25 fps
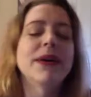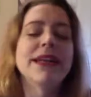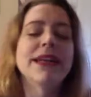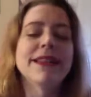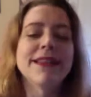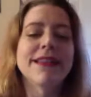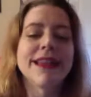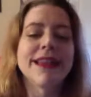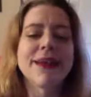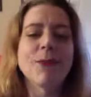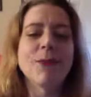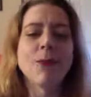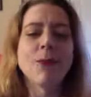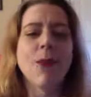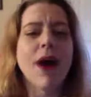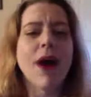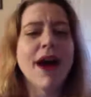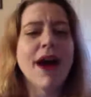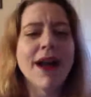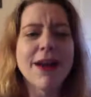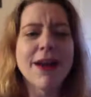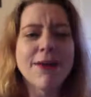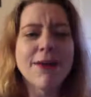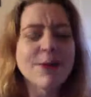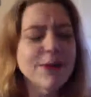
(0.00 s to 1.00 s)
like,
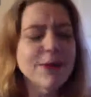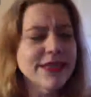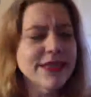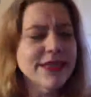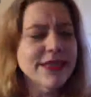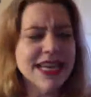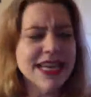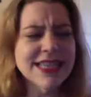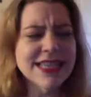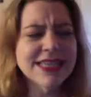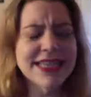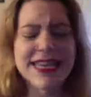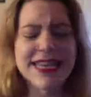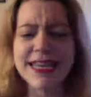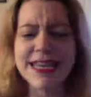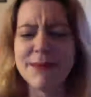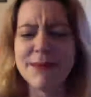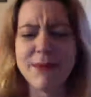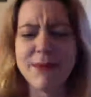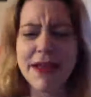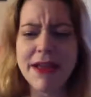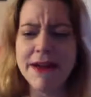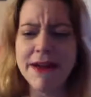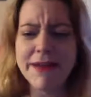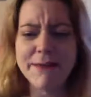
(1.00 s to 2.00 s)
why would Destiny
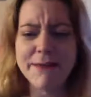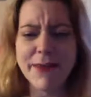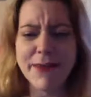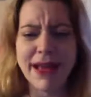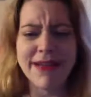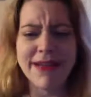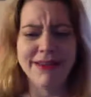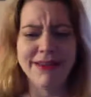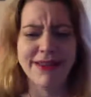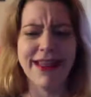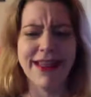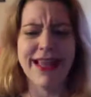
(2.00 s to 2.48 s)
be on Battle.net?